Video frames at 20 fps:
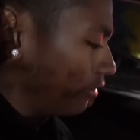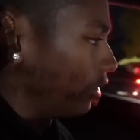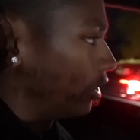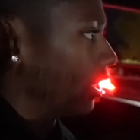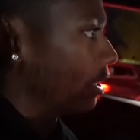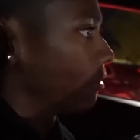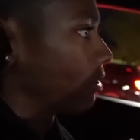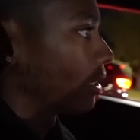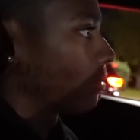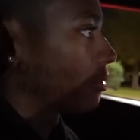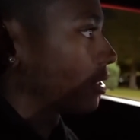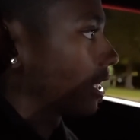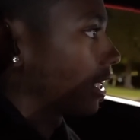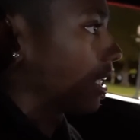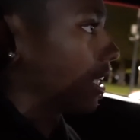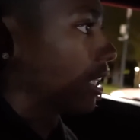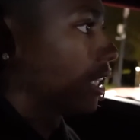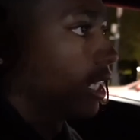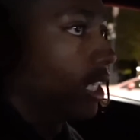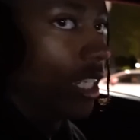you get what I'm
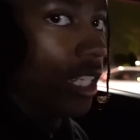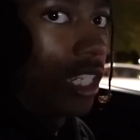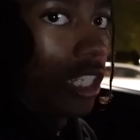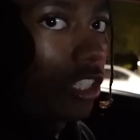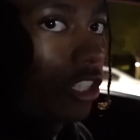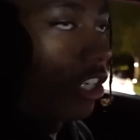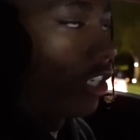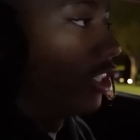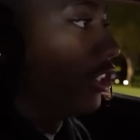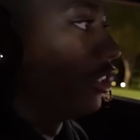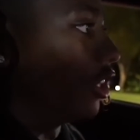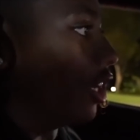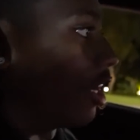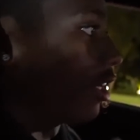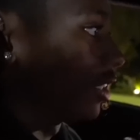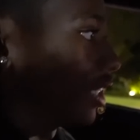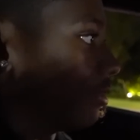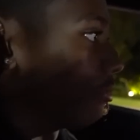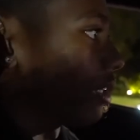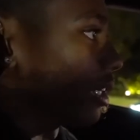saying. Y'all,
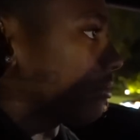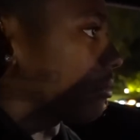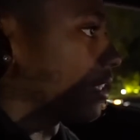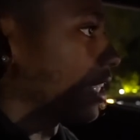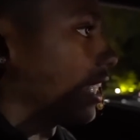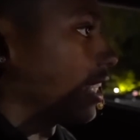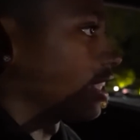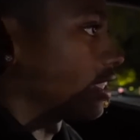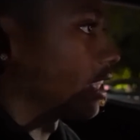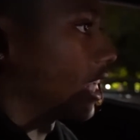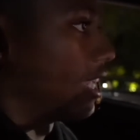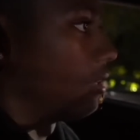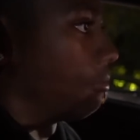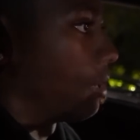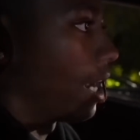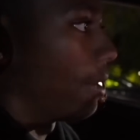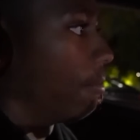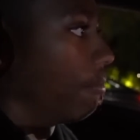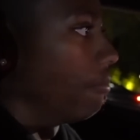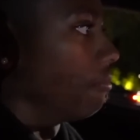get what I'm saying. Saint,
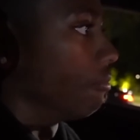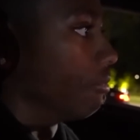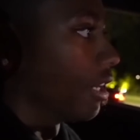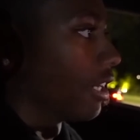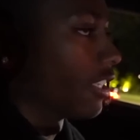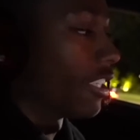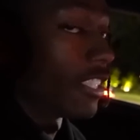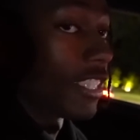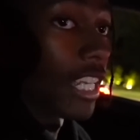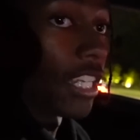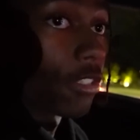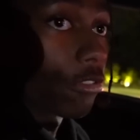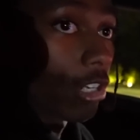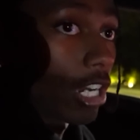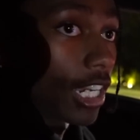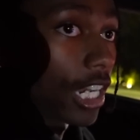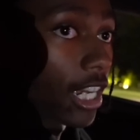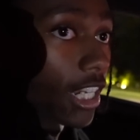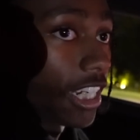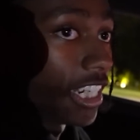my brother Saint
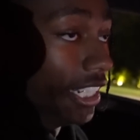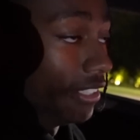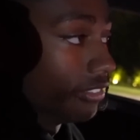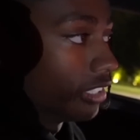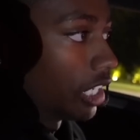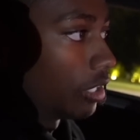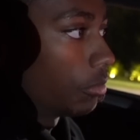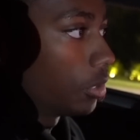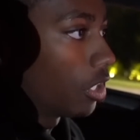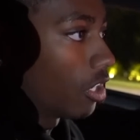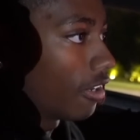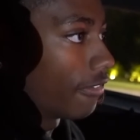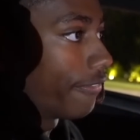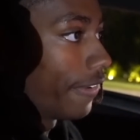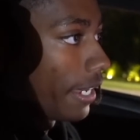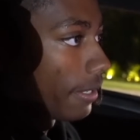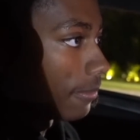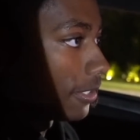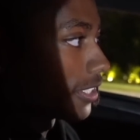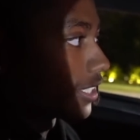Squad out here, even though we all
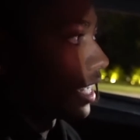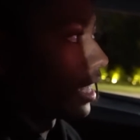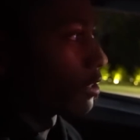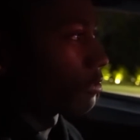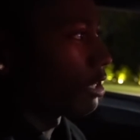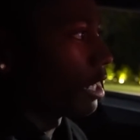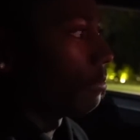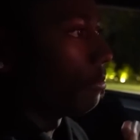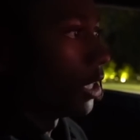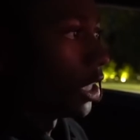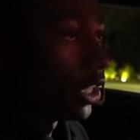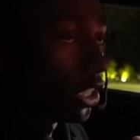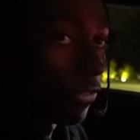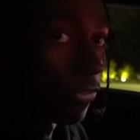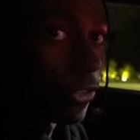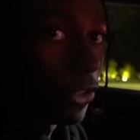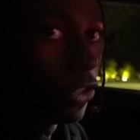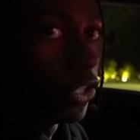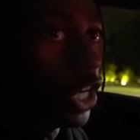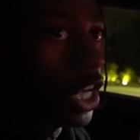family Saint Squad, but if
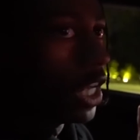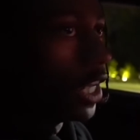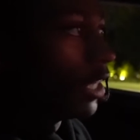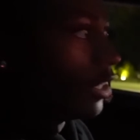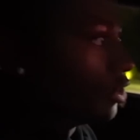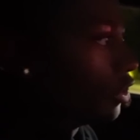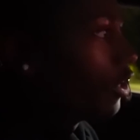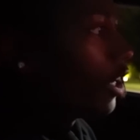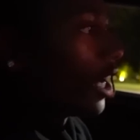you, you